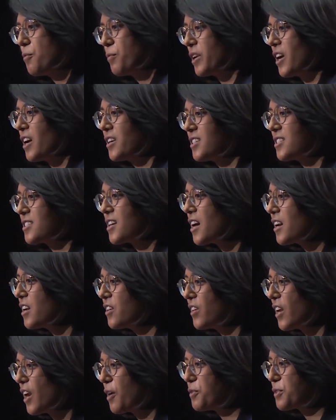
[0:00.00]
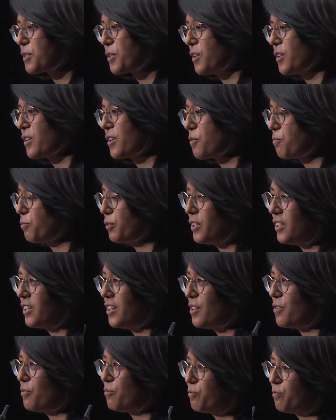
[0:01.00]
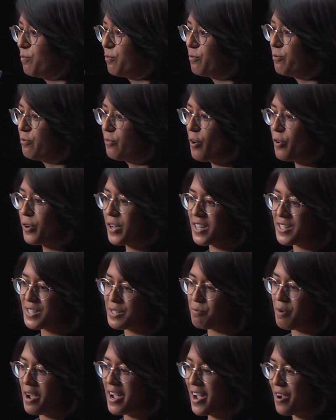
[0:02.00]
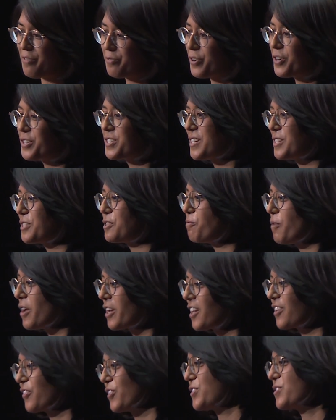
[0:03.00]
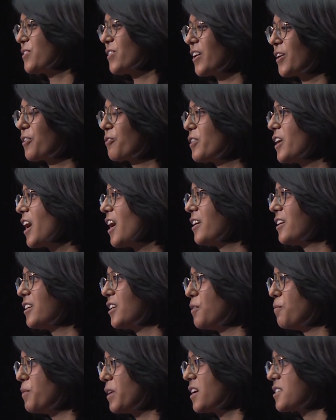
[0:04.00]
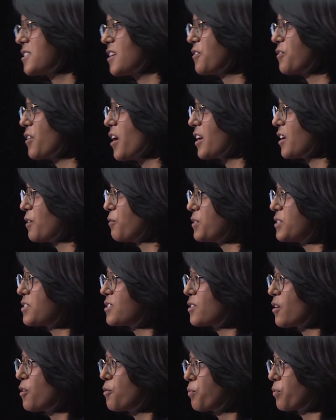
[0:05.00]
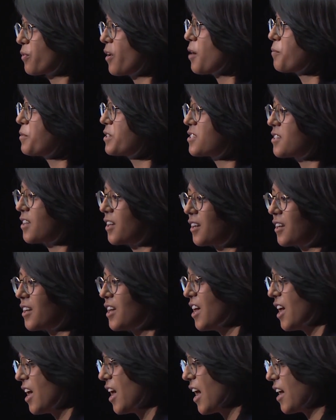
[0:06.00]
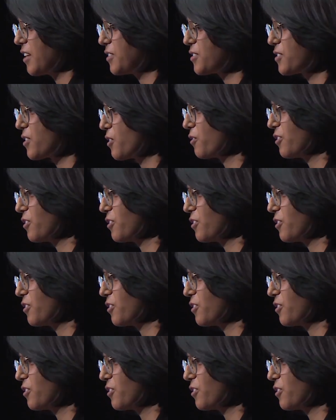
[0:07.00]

But I decided that I was going to completely focus my efforts into making this thing a reality because I thought it was so promising and so